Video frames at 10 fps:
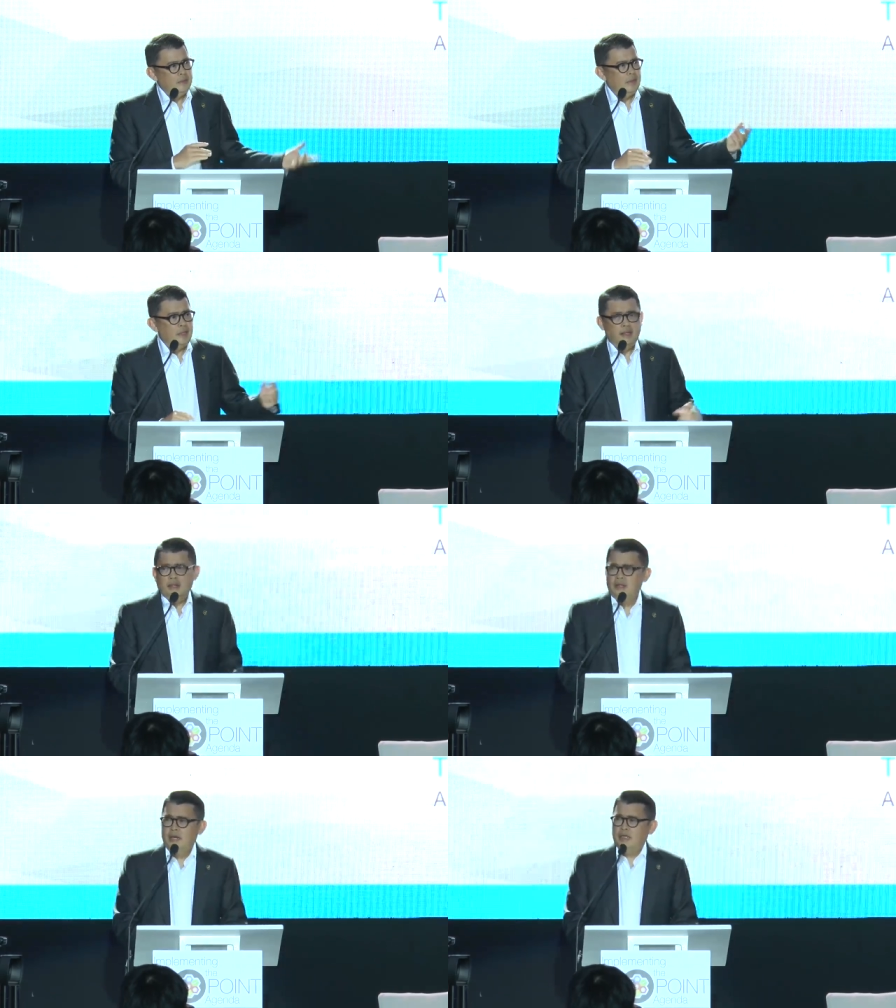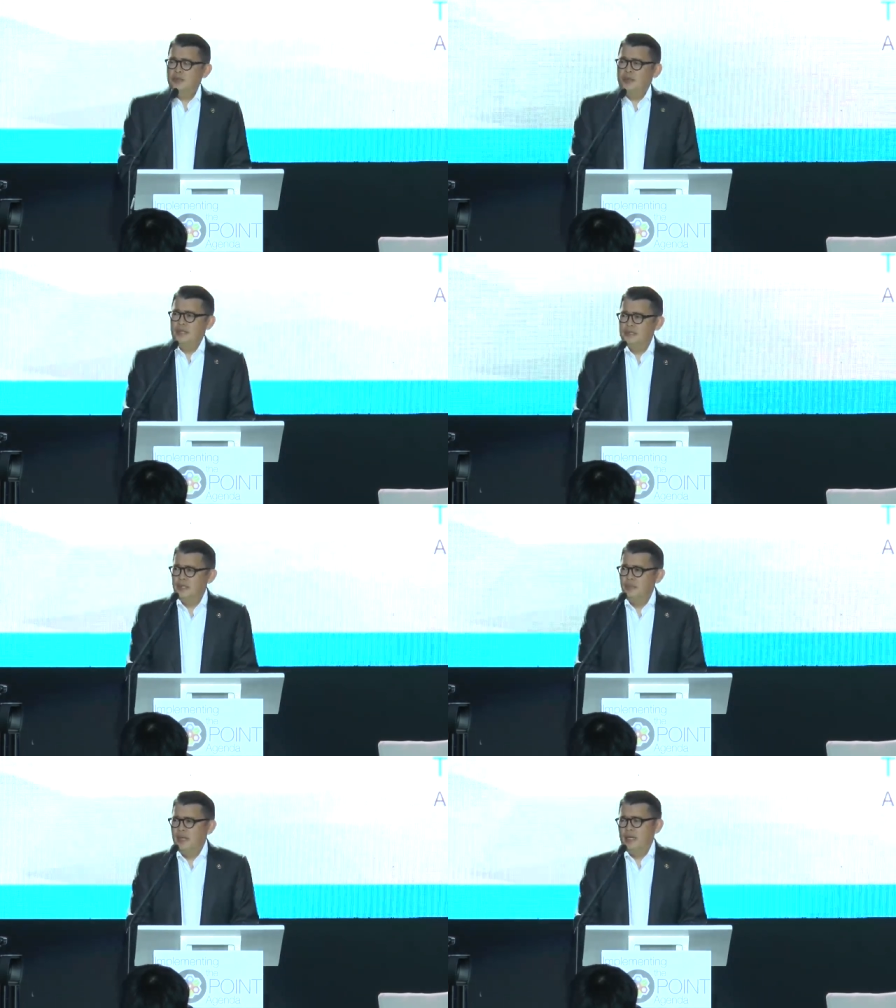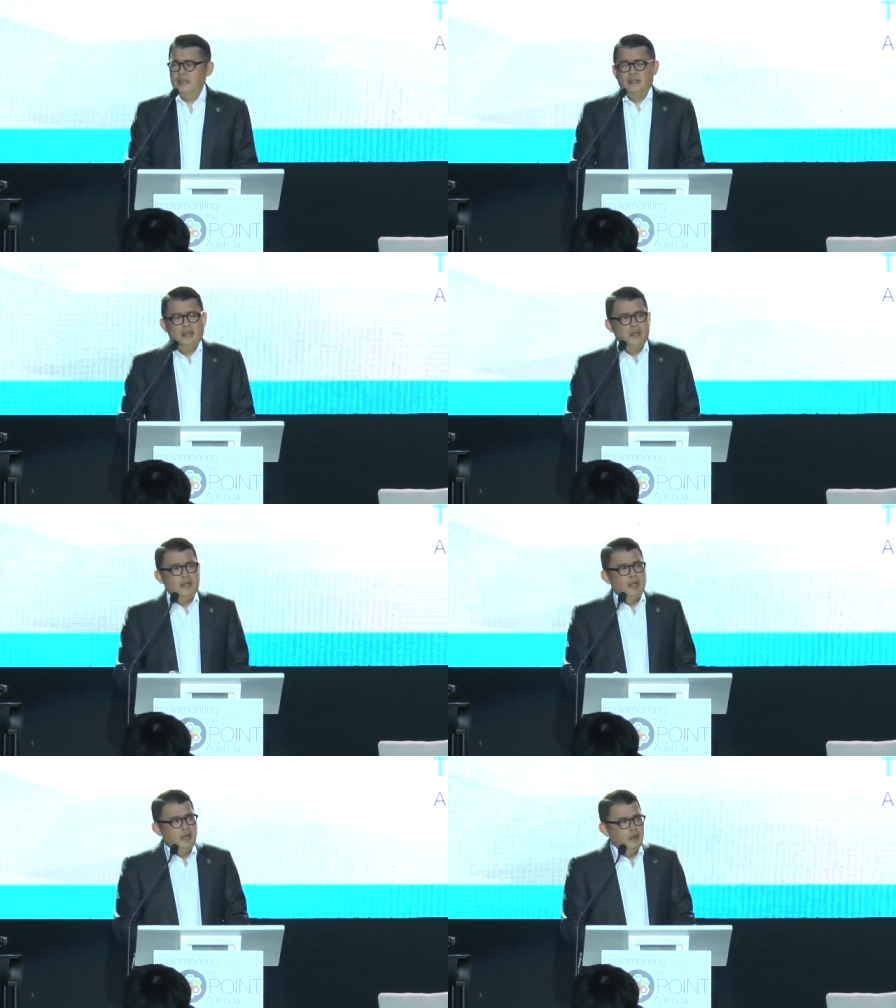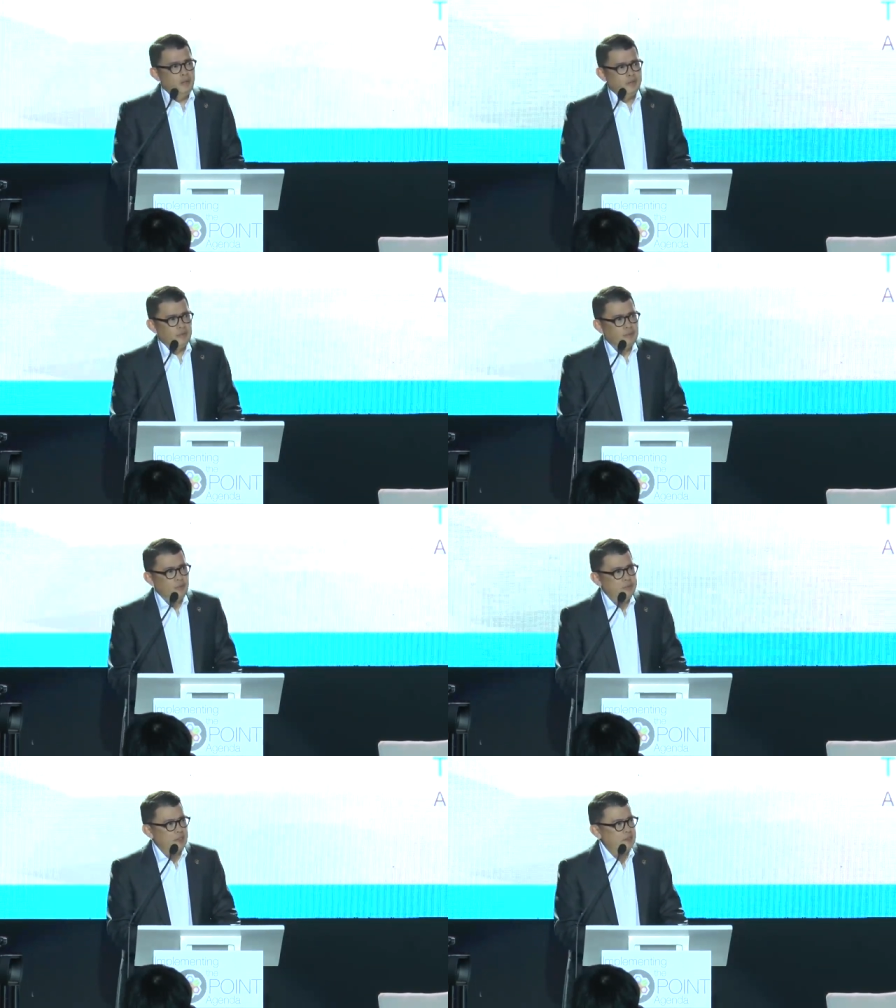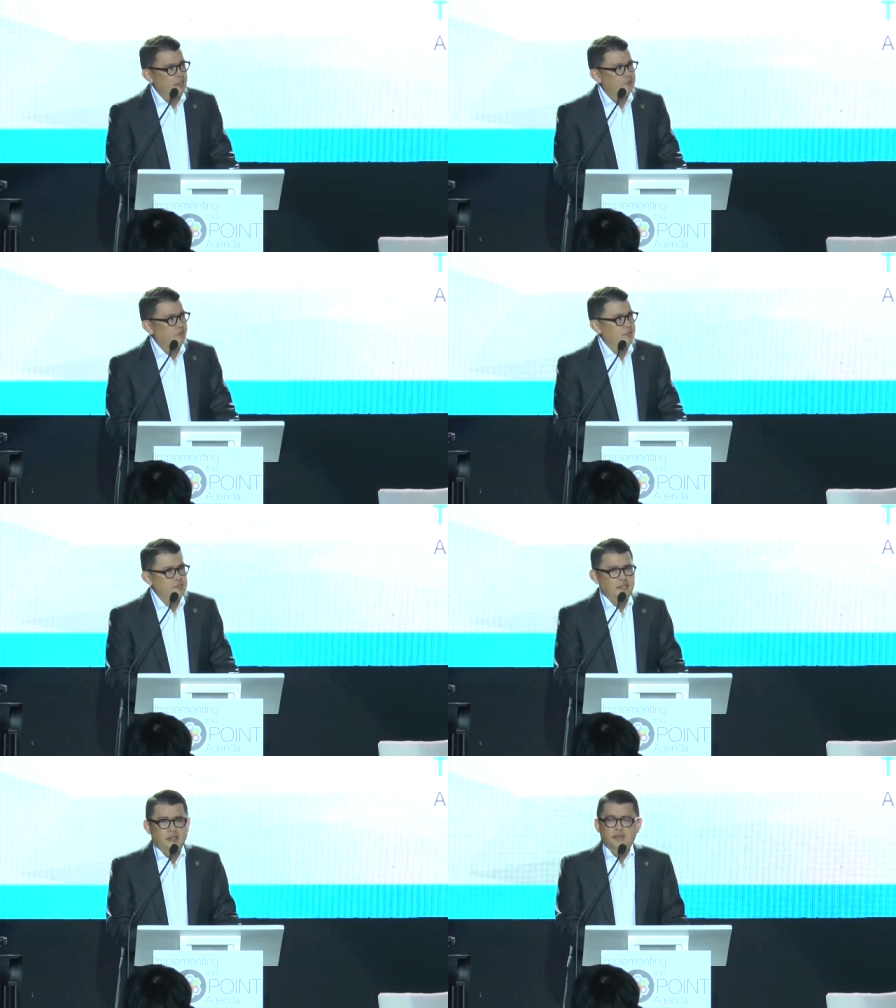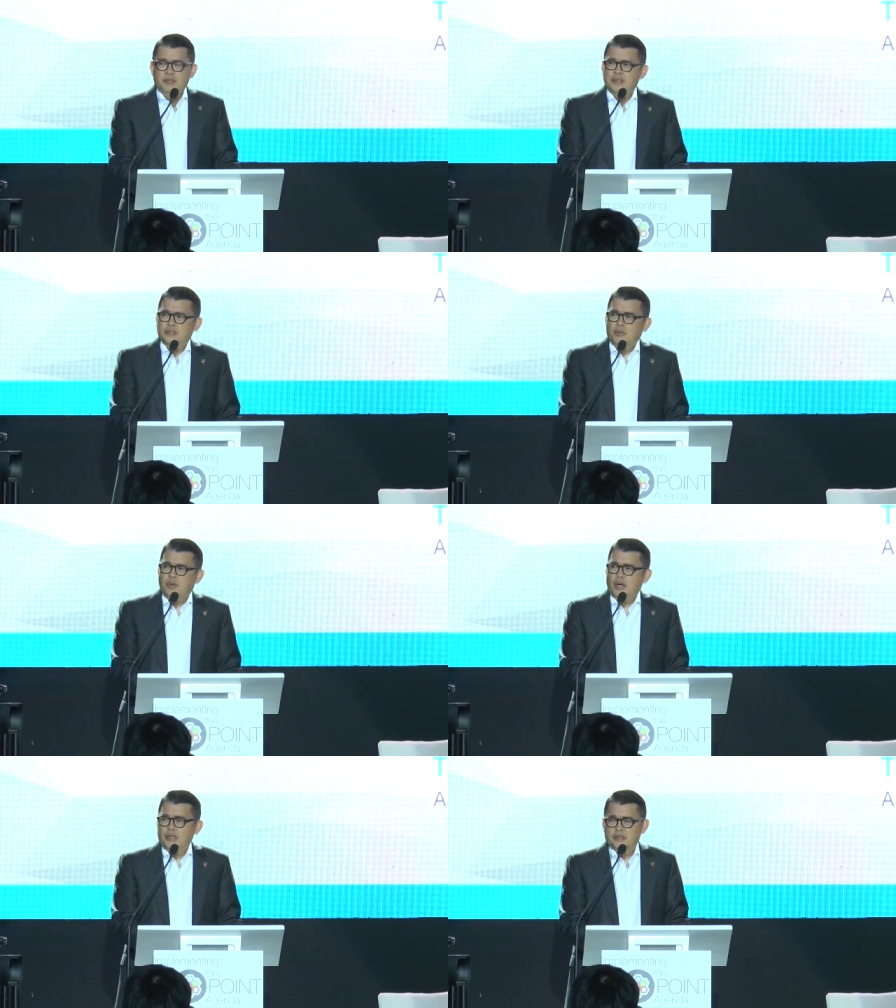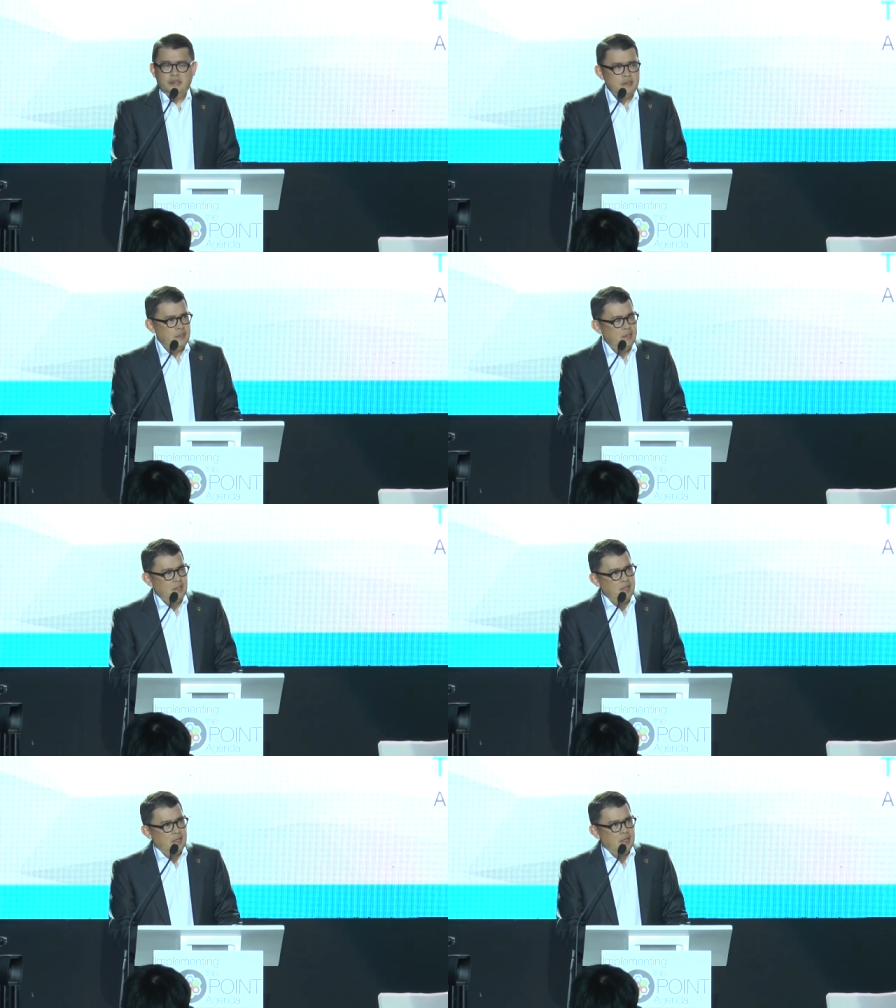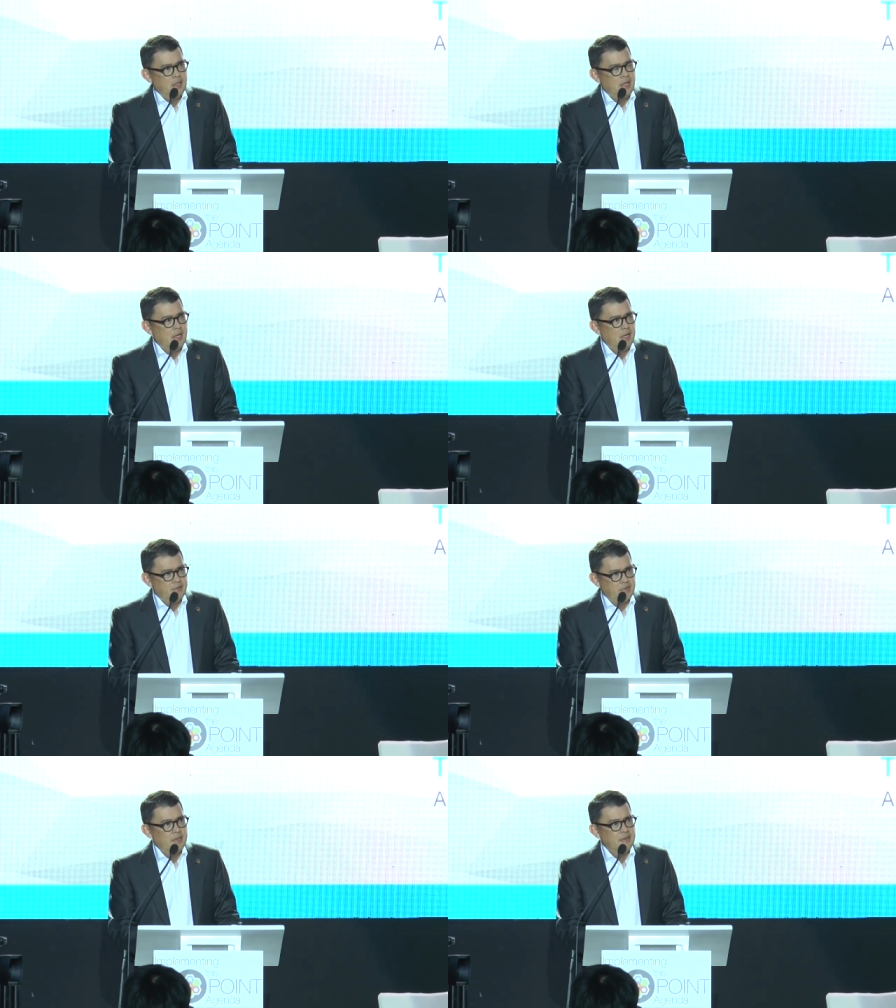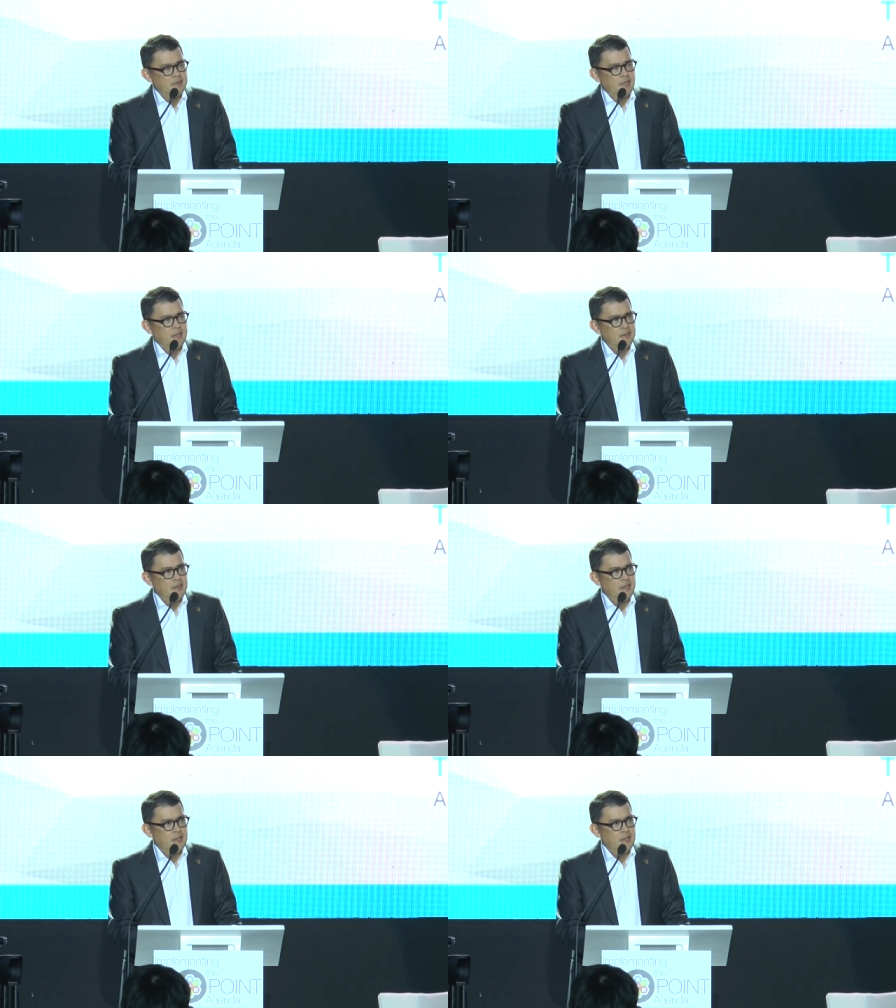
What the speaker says: Last Wednesday we had one of the most successful ASEAN Business Awards ever done.